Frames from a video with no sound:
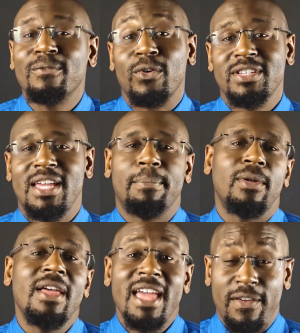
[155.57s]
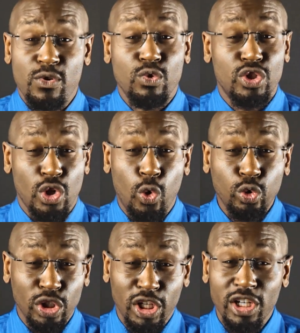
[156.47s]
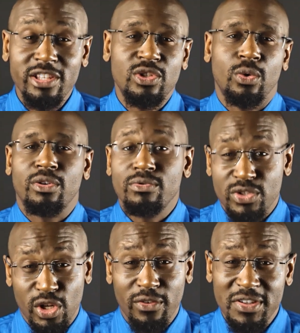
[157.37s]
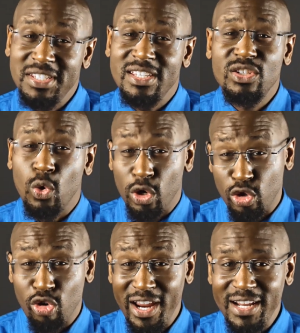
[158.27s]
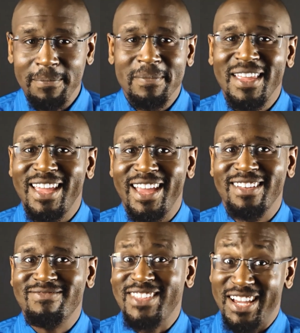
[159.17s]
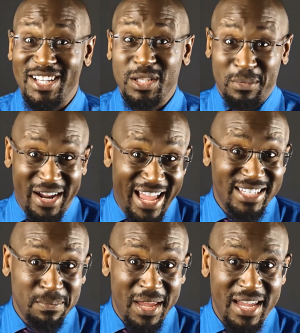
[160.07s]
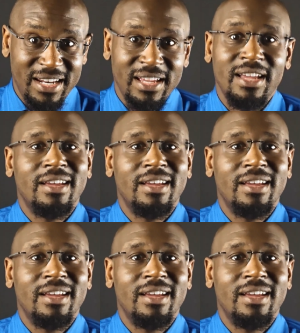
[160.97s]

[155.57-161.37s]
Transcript: For example, if you sold goods or services on credit and the customer hasn't paid,